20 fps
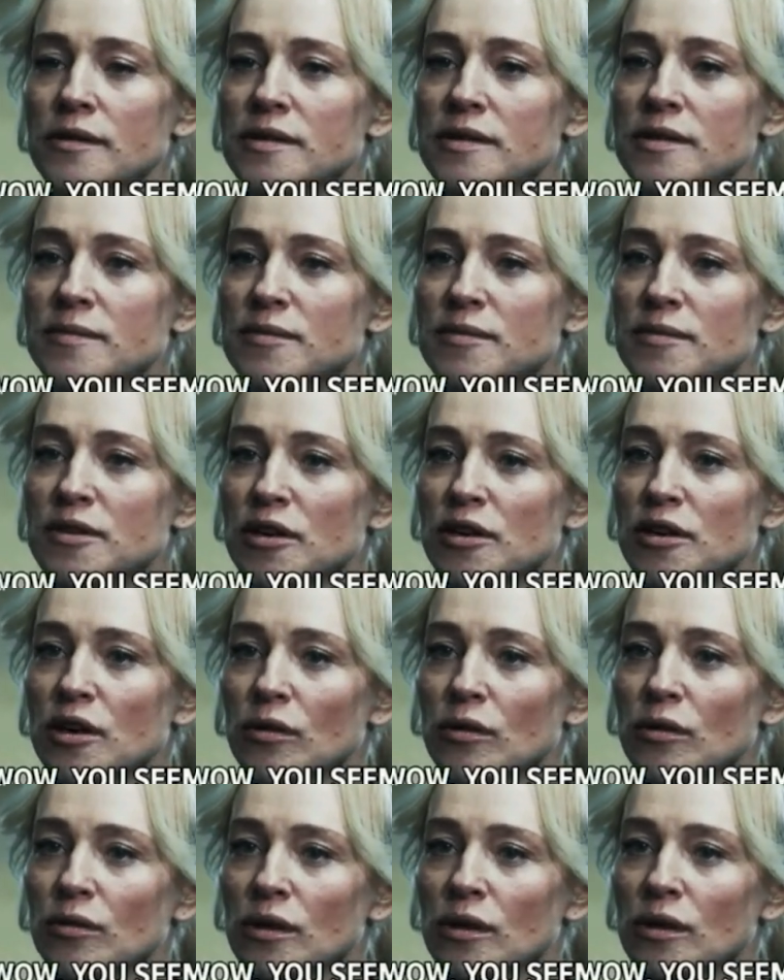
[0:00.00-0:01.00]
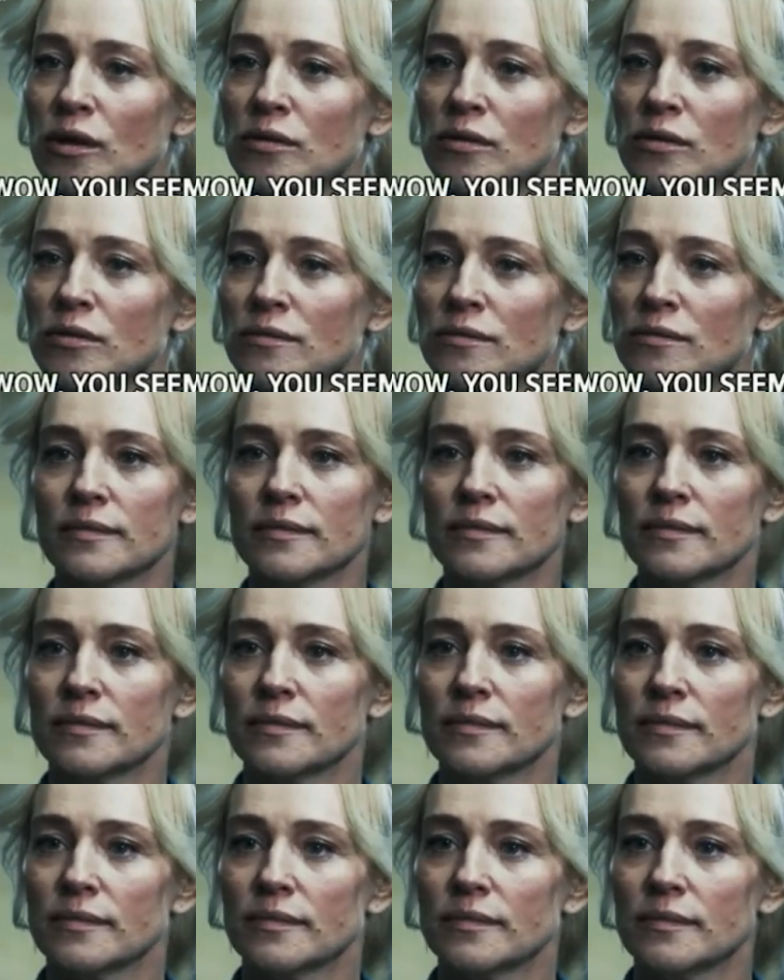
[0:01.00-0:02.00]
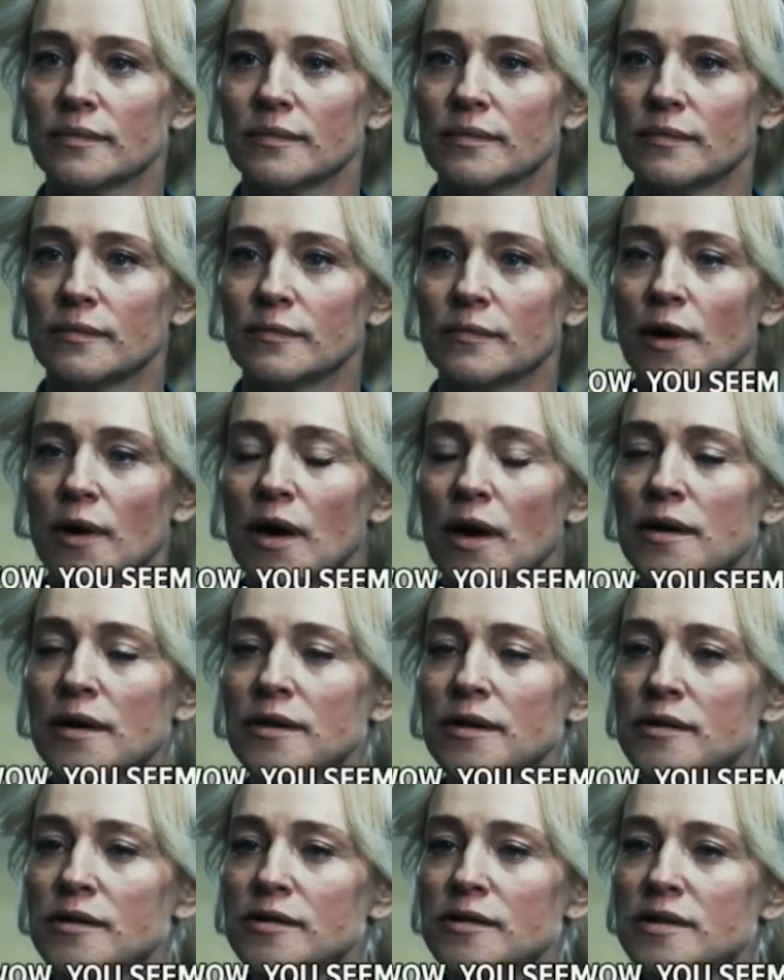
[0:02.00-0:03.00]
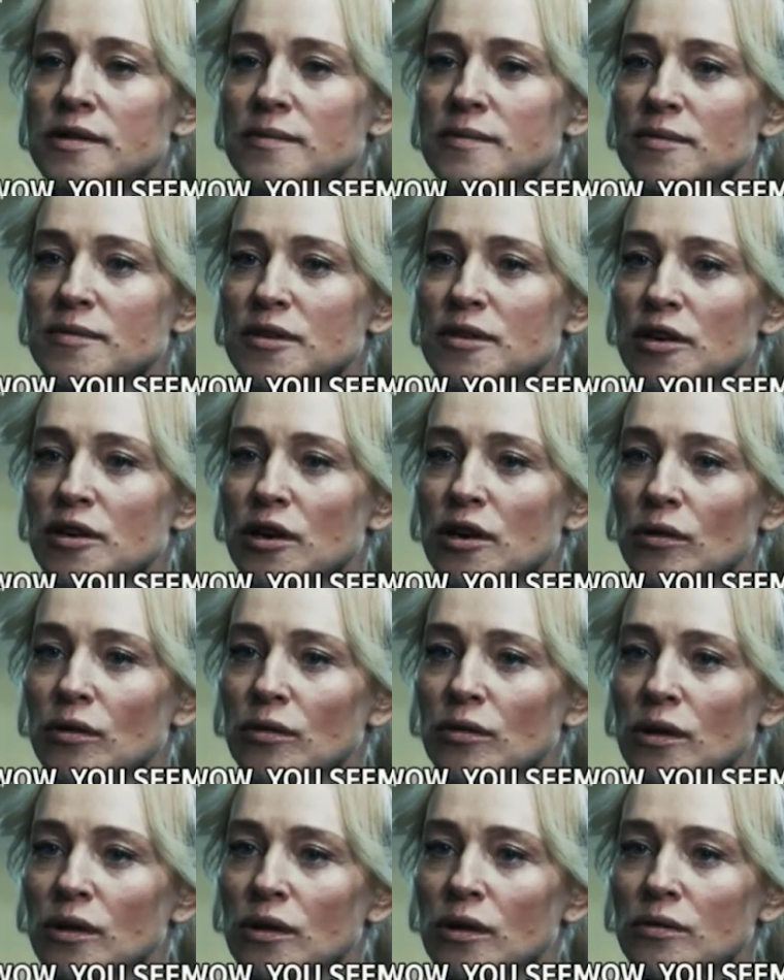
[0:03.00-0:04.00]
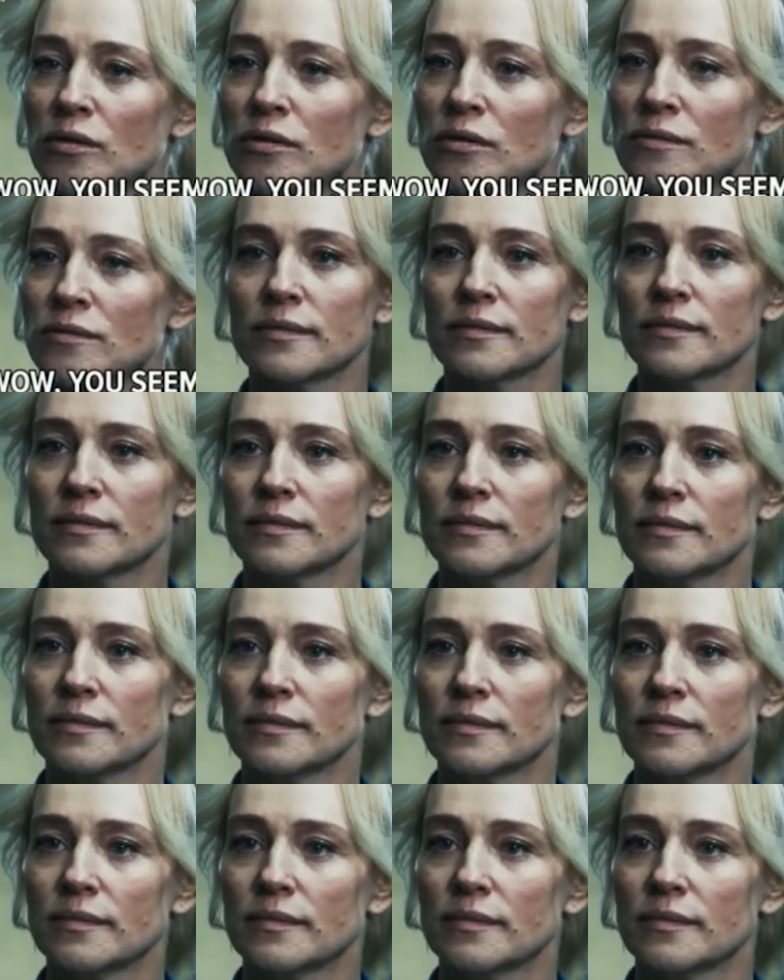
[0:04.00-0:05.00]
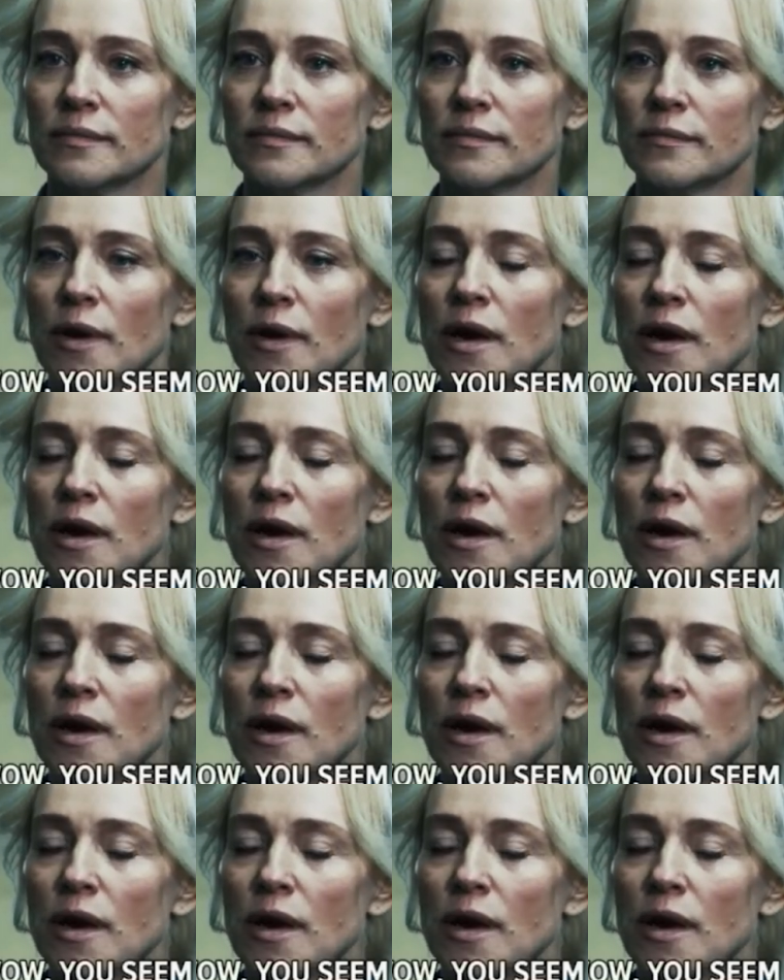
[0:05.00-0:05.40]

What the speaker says: The people and processes will be impacted. Who exactly will be impacted? You're selling to sales.